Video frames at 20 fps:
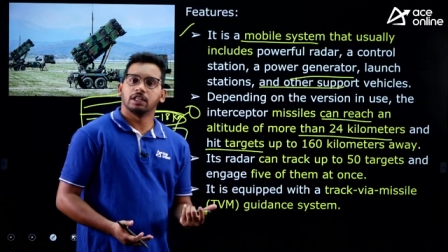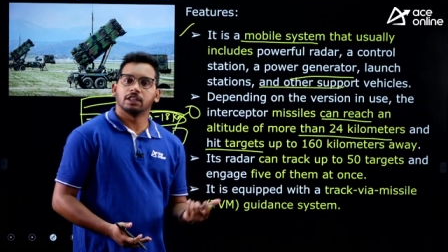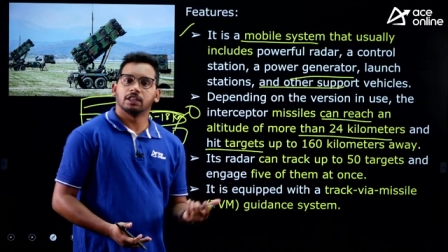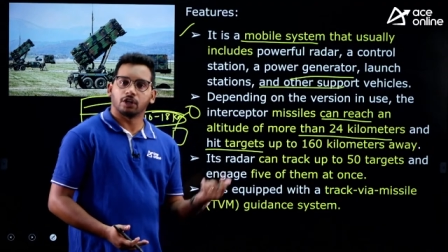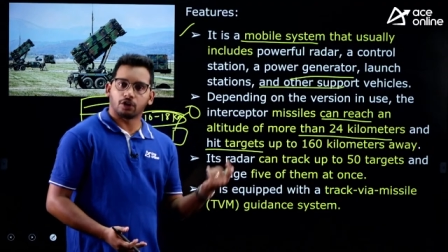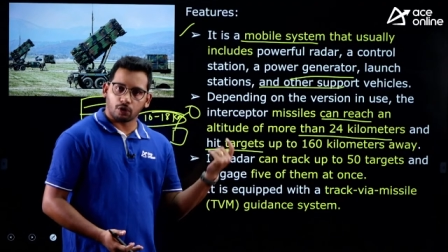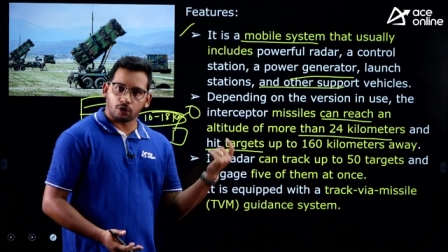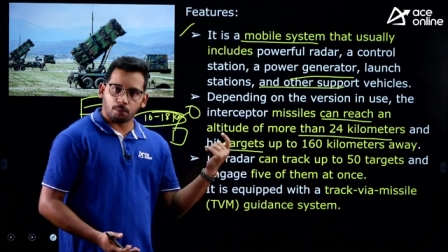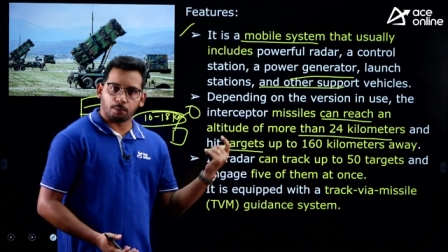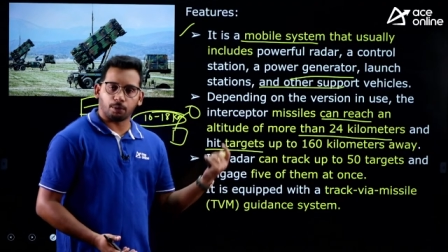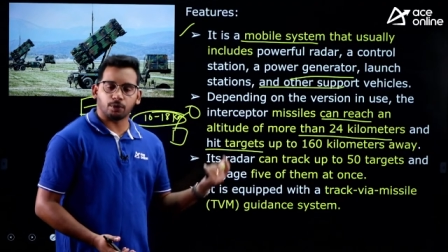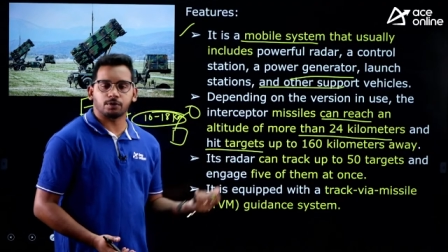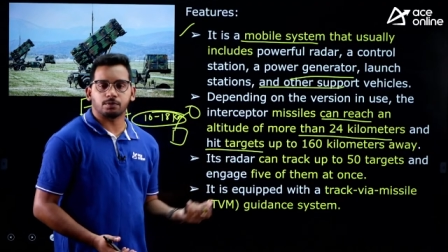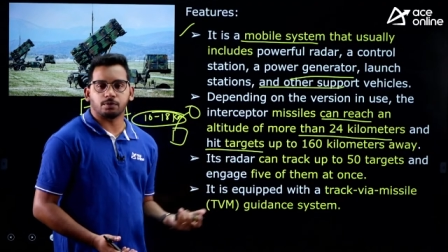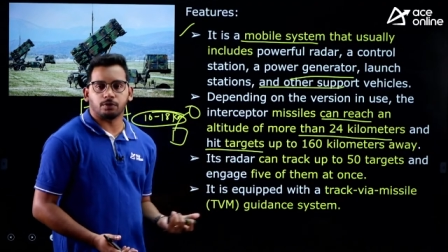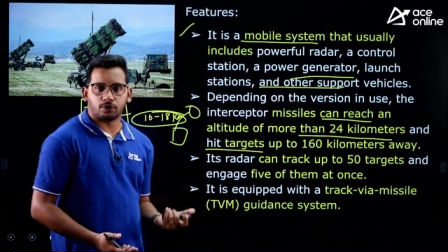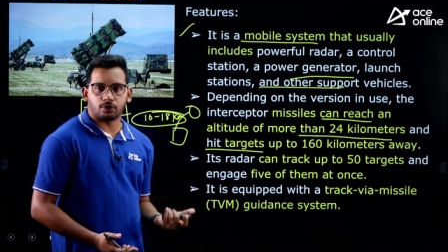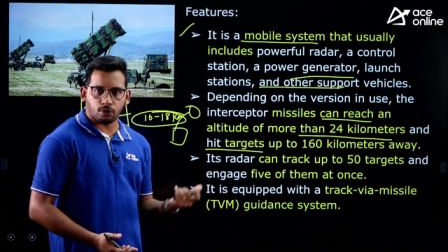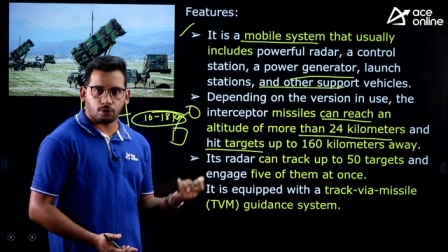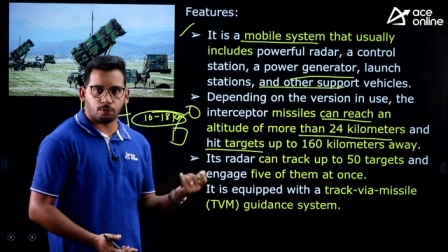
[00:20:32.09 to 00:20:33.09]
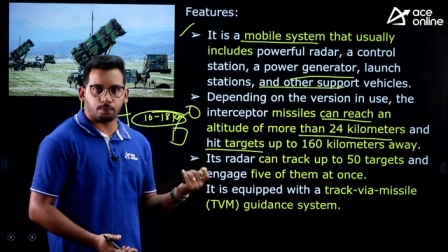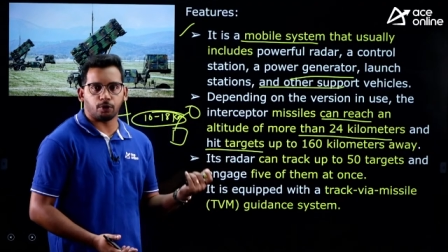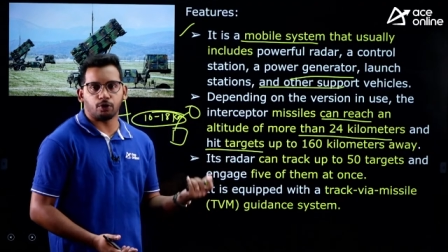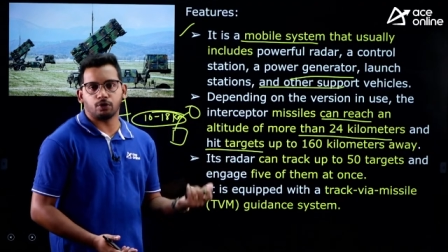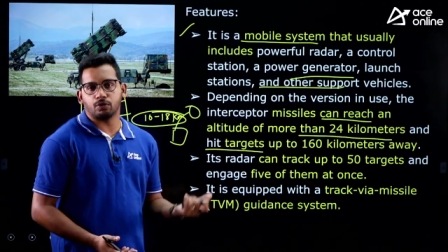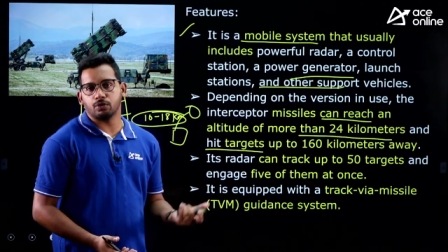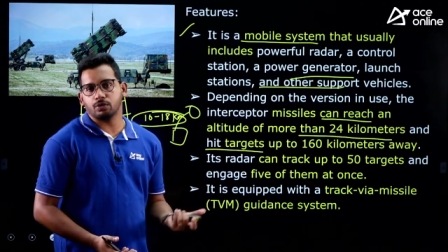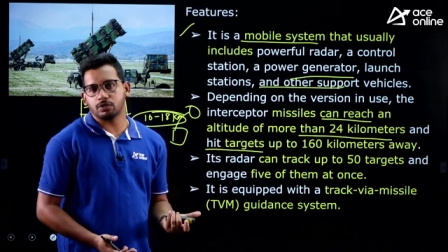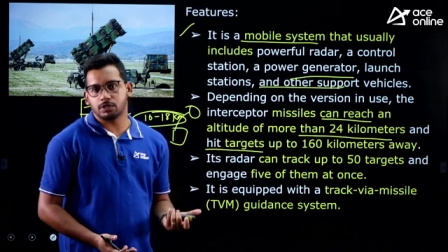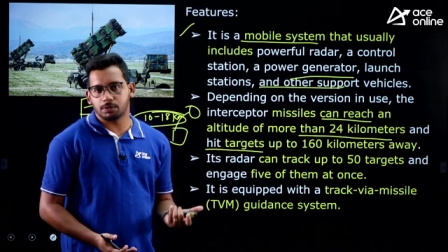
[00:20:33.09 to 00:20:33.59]
the tropos
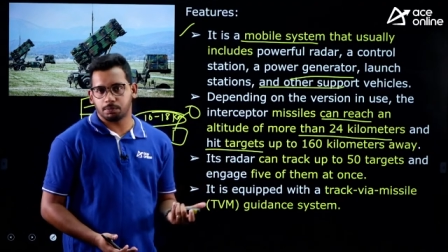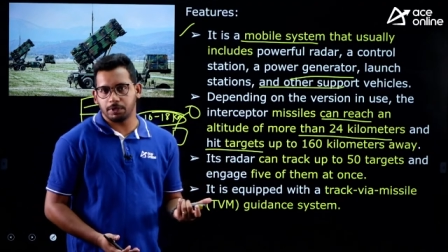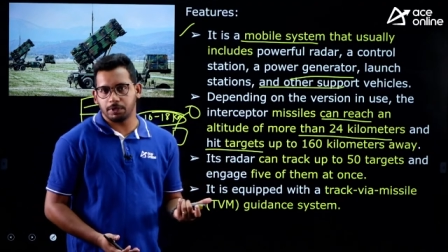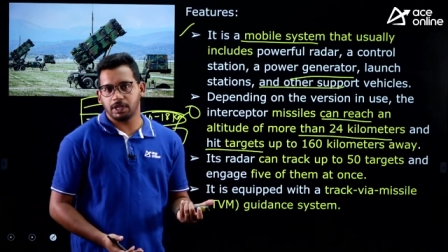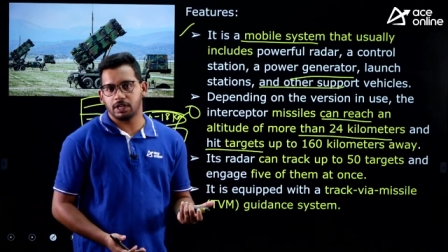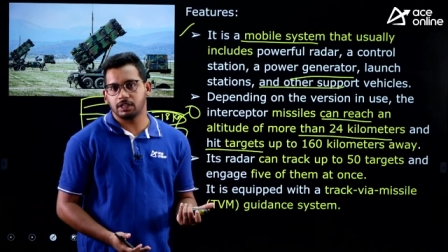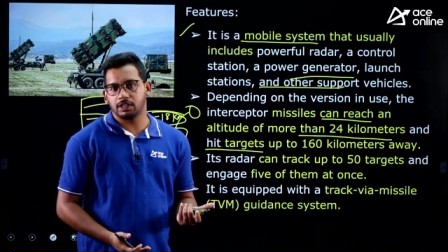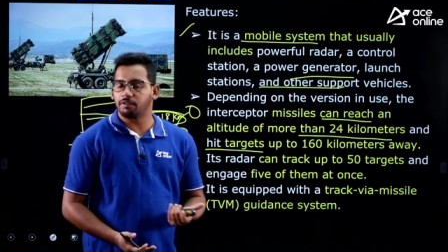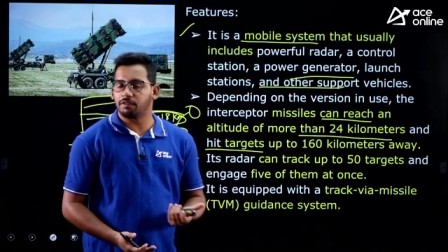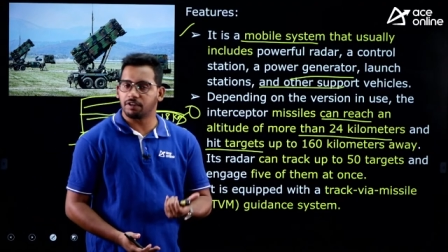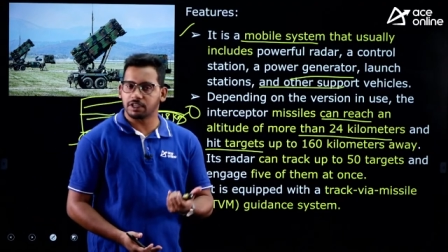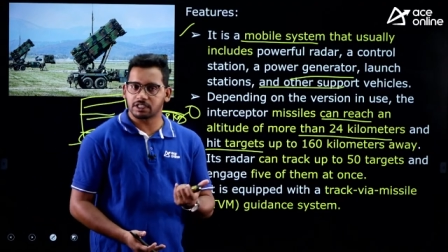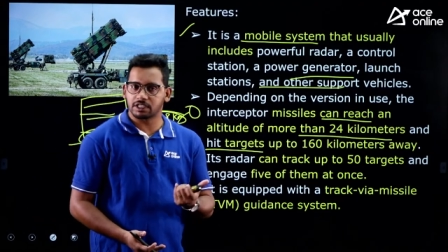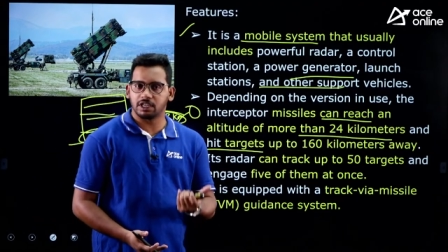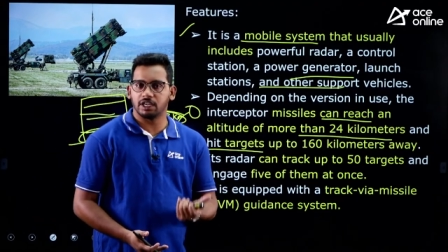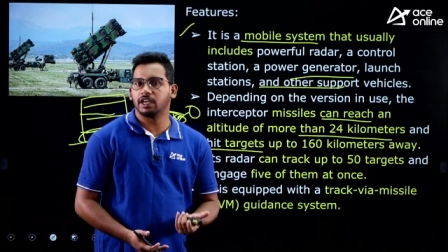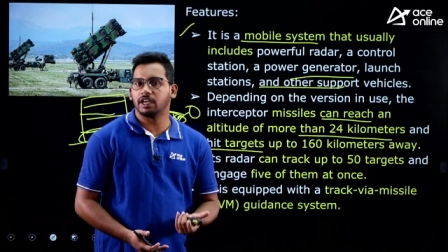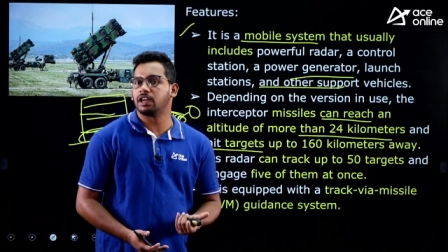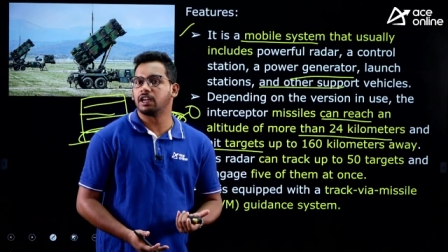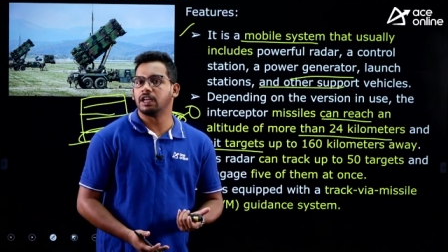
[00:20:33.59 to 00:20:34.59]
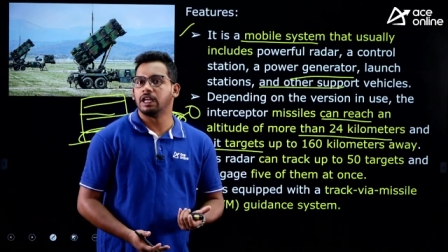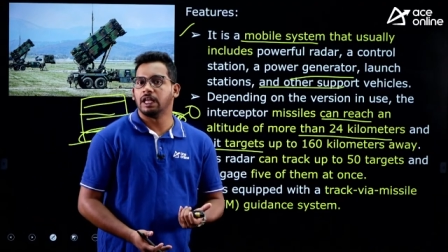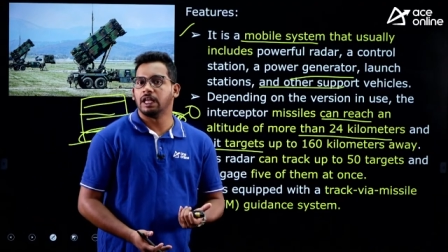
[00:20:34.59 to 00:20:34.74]
troposphere the first layer